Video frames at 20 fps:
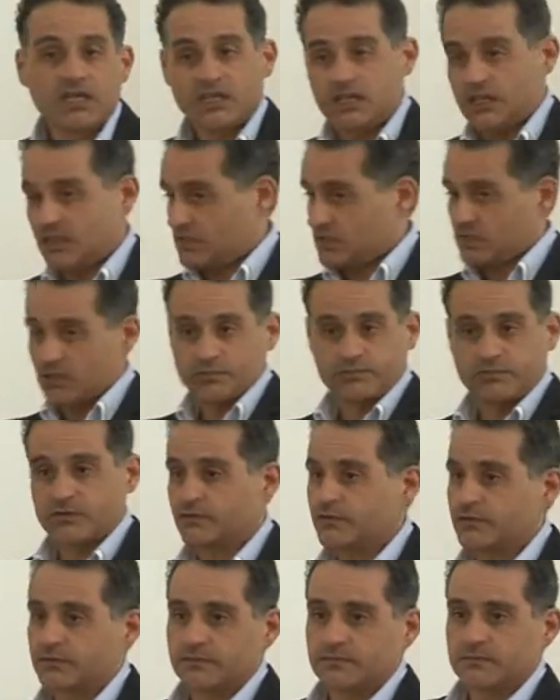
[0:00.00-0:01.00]
It's not
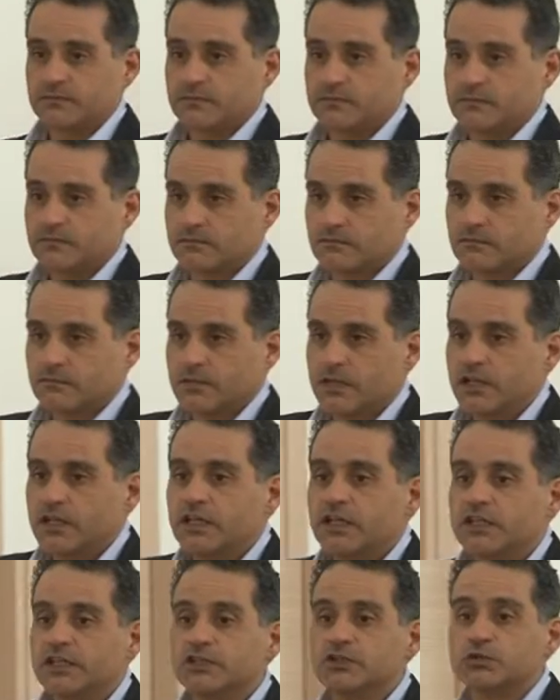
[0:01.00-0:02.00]
proven.
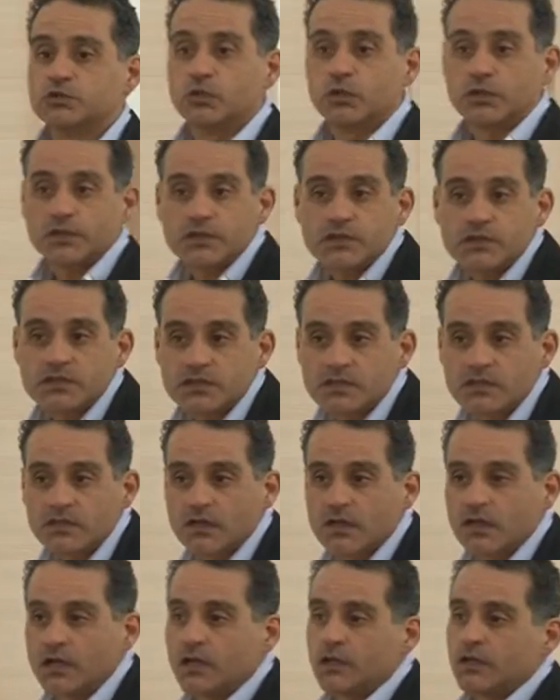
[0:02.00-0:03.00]
It works
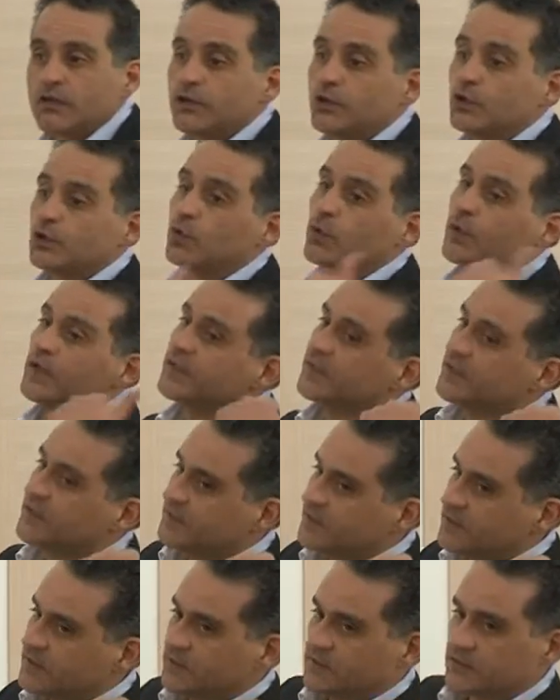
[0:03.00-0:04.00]
the way they
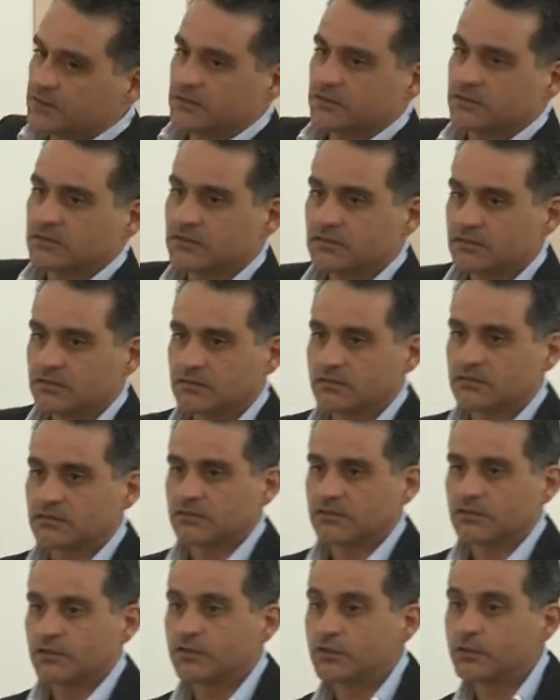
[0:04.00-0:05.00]
did it,
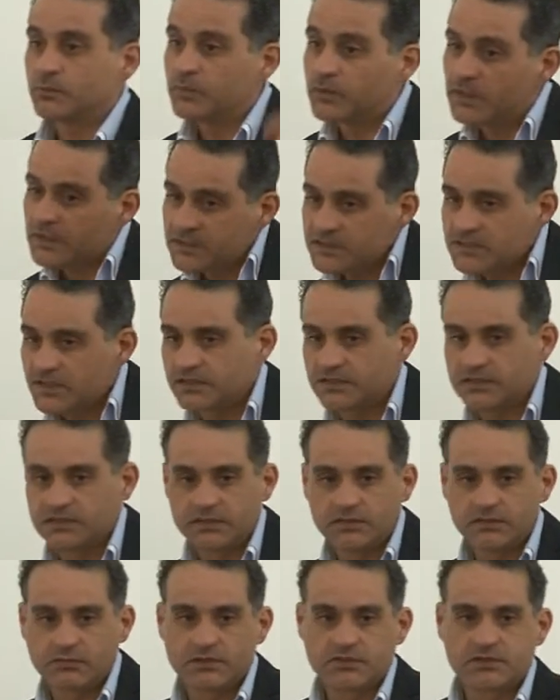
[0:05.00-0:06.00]
the place they did
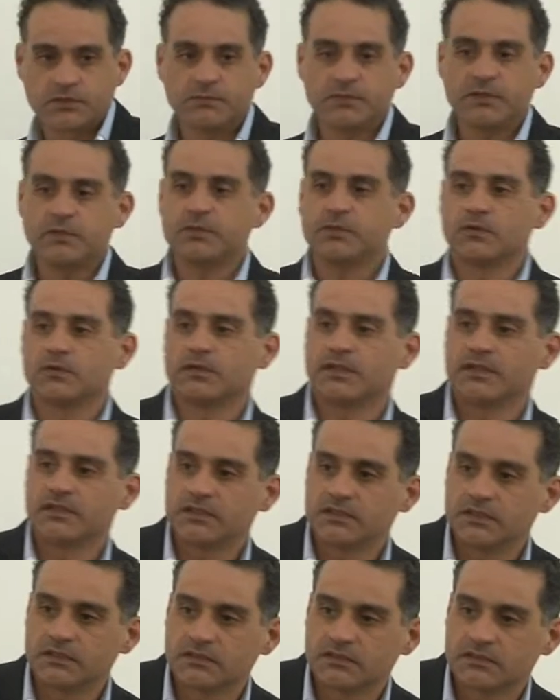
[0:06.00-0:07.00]
it, with the people they
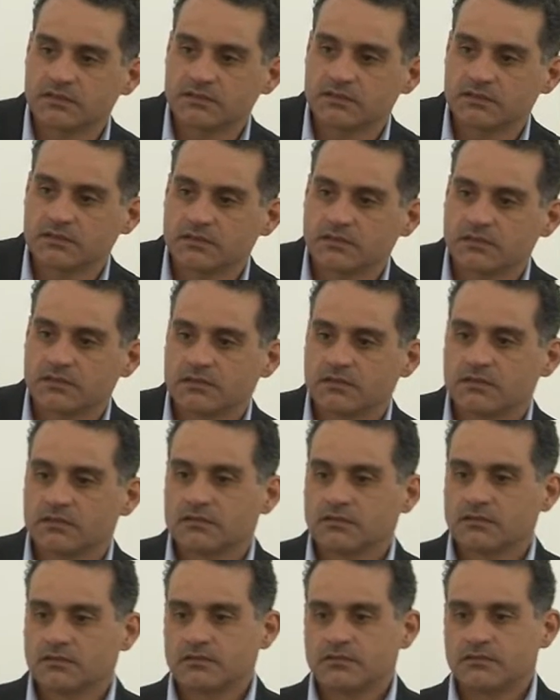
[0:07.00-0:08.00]
did it.
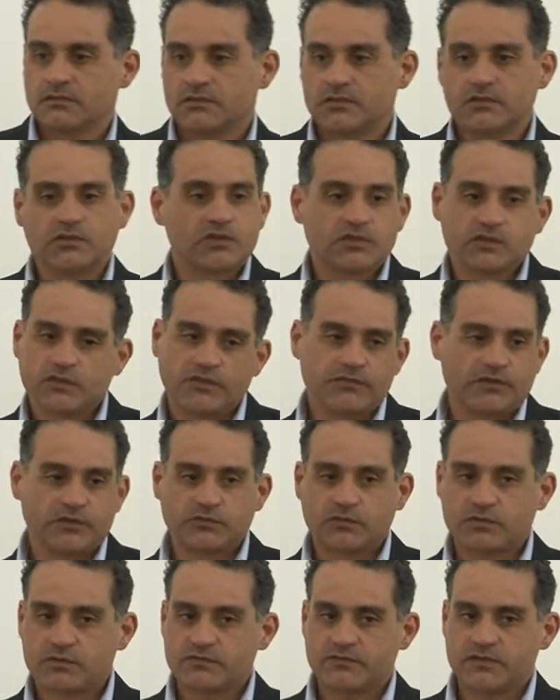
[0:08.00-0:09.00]
You don't know if it
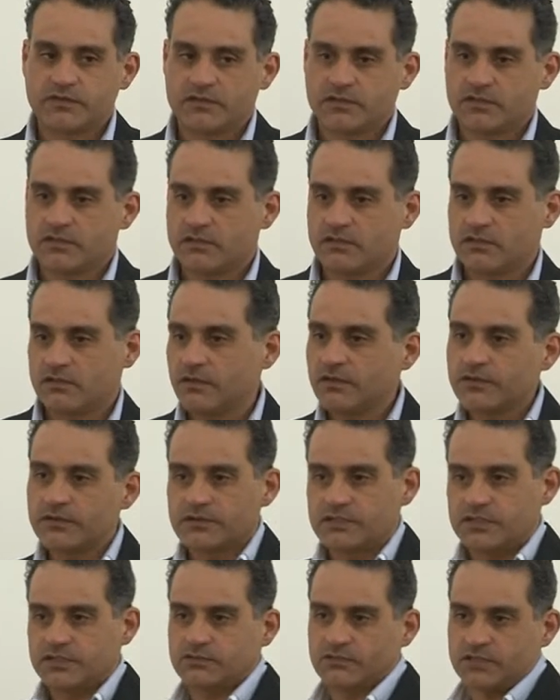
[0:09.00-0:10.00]
works with uh, other
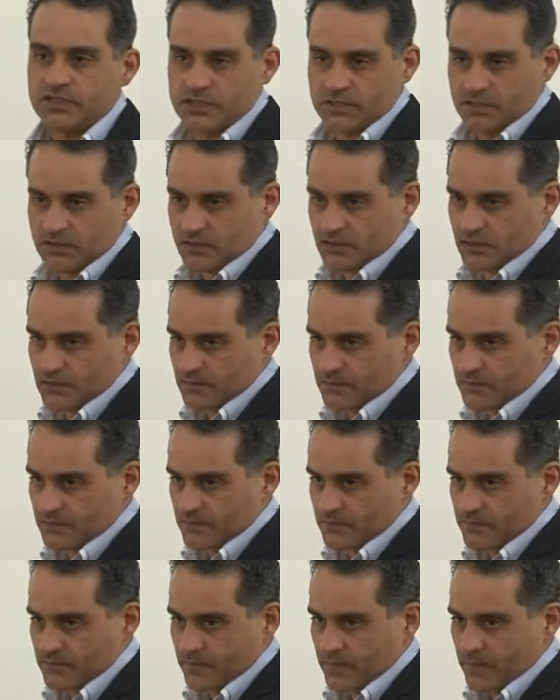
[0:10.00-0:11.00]
situations.
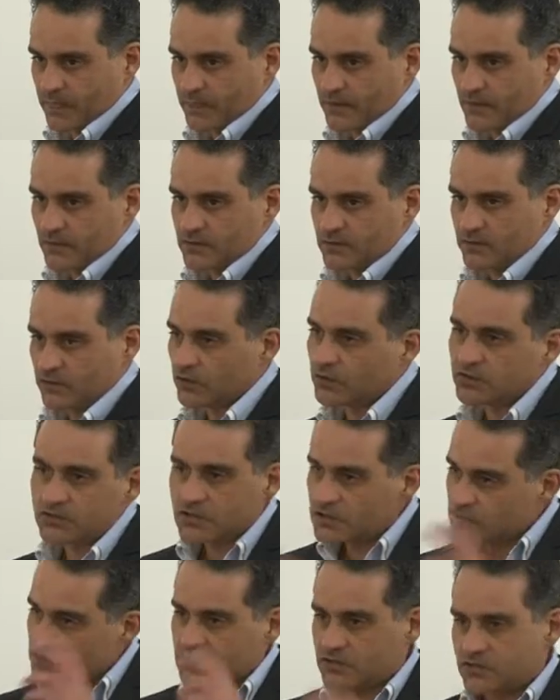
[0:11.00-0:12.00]
So don't
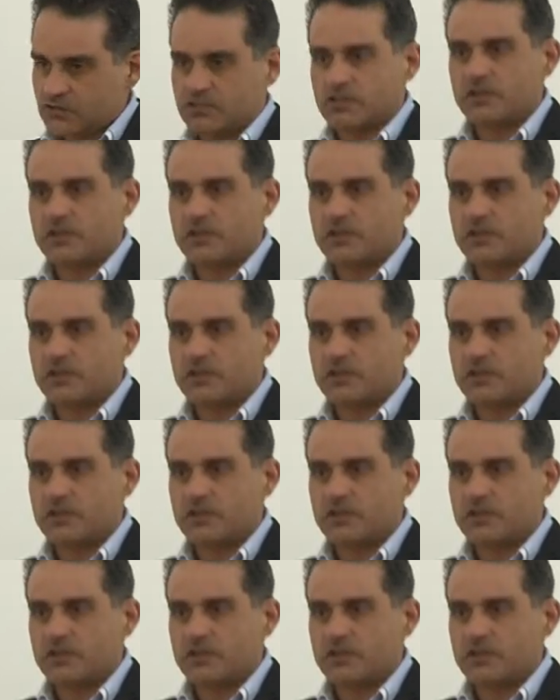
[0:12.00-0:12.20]
just